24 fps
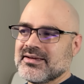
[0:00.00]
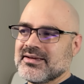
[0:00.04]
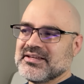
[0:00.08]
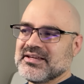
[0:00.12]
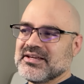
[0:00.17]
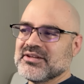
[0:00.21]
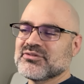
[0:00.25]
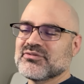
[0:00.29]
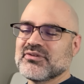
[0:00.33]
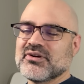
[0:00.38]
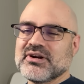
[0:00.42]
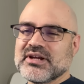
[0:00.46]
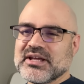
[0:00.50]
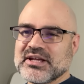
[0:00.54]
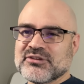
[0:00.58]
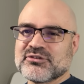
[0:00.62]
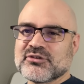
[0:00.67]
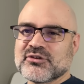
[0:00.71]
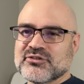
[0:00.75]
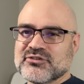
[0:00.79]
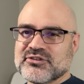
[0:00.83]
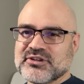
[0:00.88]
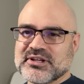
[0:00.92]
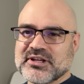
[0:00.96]
It's very
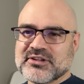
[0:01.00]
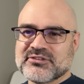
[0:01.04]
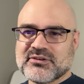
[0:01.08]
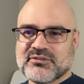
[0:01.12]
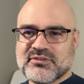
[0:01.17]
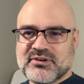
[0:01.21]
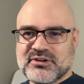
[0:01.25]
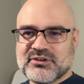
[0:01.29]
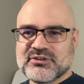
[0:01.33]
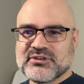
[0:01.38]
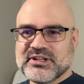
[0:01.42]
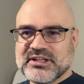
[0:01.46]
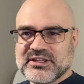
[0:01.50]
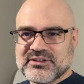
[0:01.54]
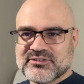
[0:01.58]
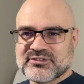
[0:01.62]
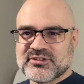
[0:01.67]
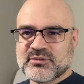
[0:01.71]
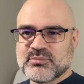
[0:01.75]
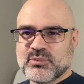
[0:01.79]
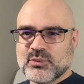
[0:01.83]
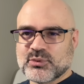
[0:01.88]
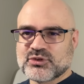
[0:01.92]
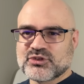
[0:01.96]
interesting. It's a very
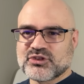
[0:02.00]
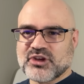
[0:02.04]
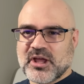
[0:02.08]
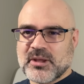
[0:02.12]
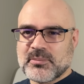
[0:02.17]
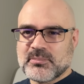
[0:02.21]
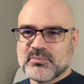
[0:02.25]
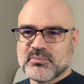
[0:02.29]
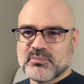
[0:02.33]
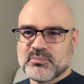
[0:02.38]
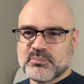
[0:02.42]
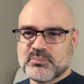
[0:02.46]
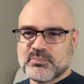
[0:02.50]
simple shape,